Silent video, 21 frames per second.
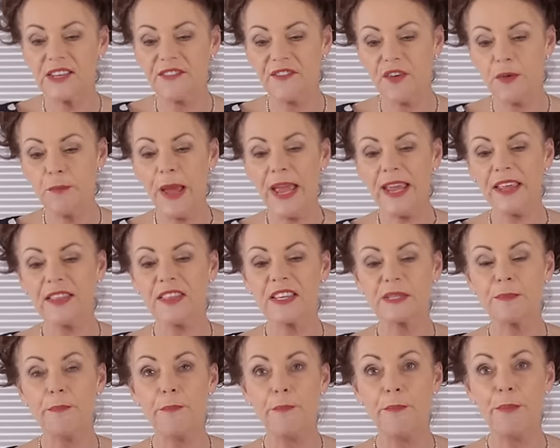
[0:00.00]
if you make
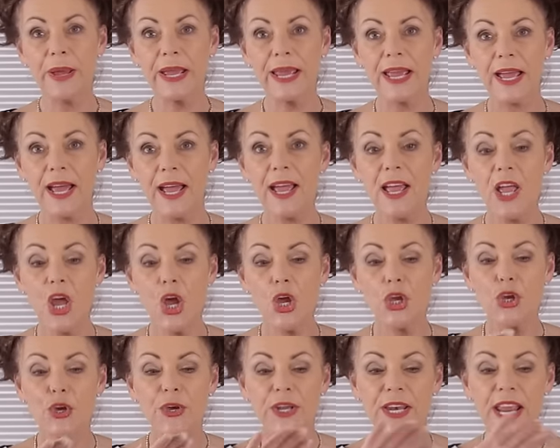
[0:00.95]
this bigger,
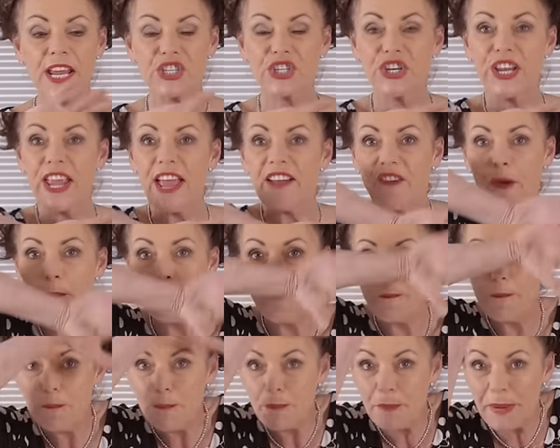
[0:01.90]
you can actually have a
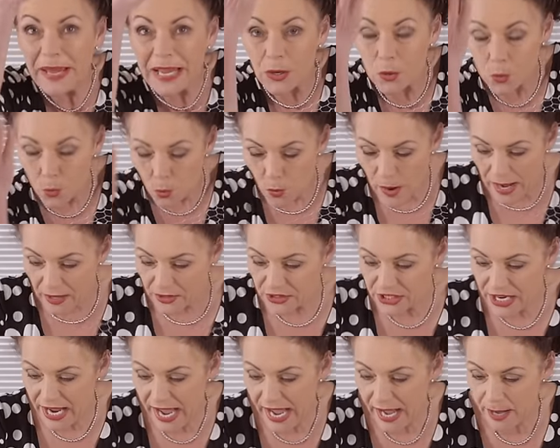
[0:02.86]
bigger,
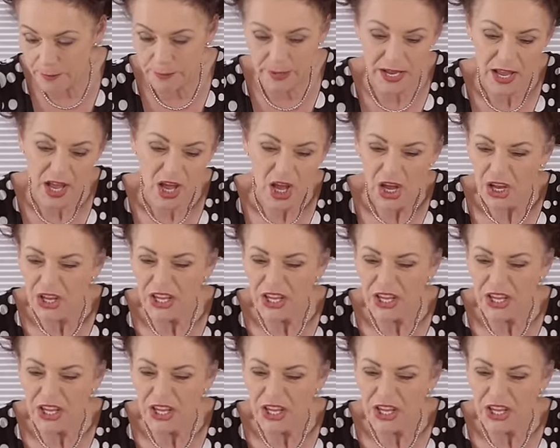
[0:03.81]
rounder heart. But